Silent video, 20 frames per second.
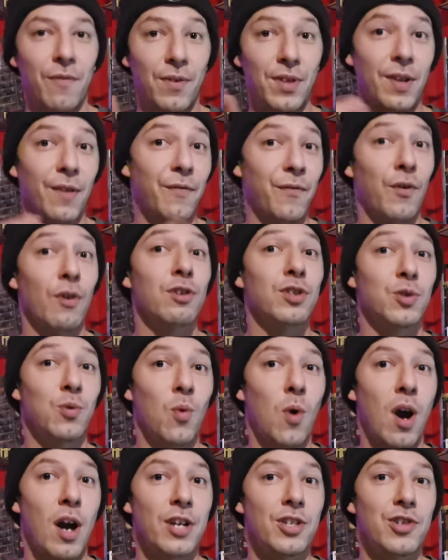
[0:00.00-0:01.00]
from the first
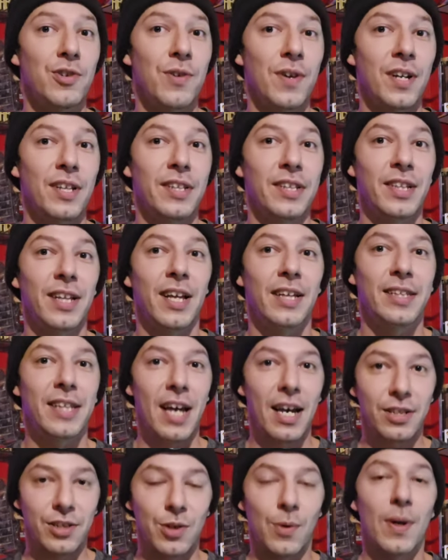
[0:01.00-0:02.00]
watch or anything like
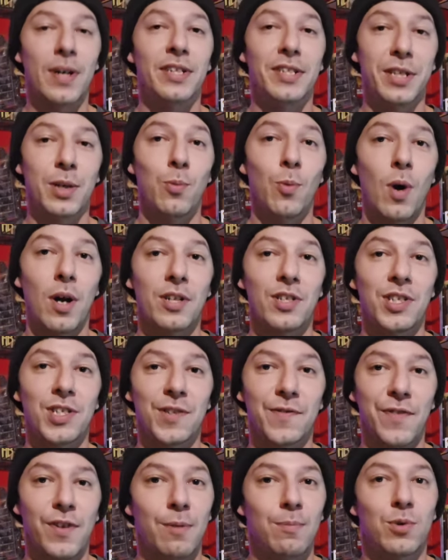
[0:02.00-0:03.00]
that. So I did watch this
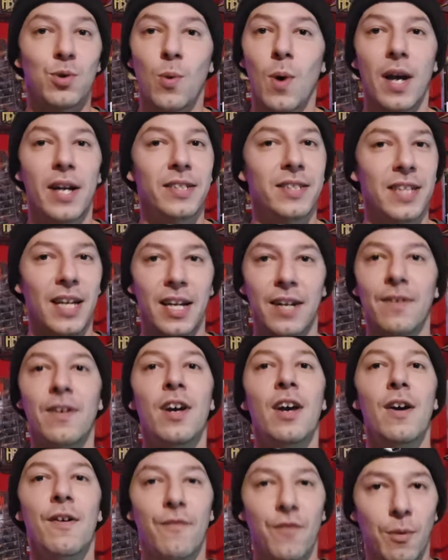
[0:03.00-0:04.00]
film twice, and
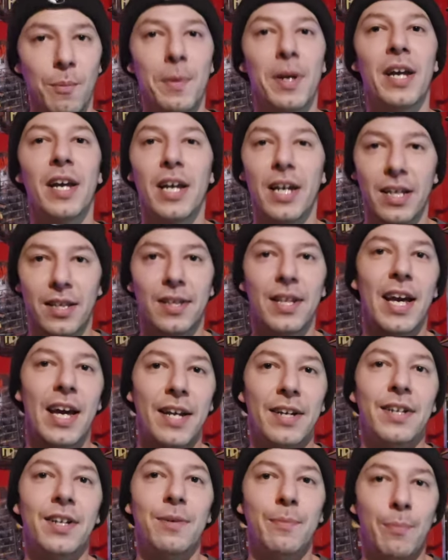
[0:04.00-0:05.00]
for me, it
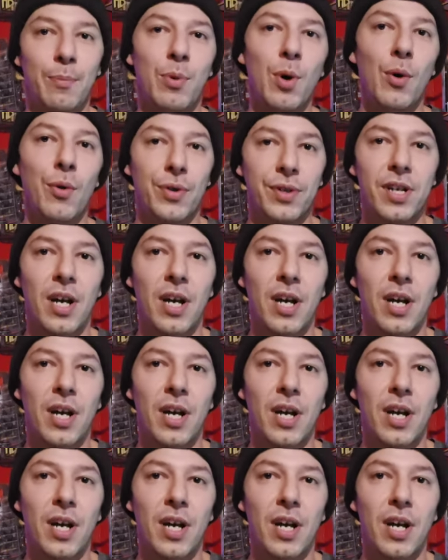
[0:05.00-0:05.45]
landed both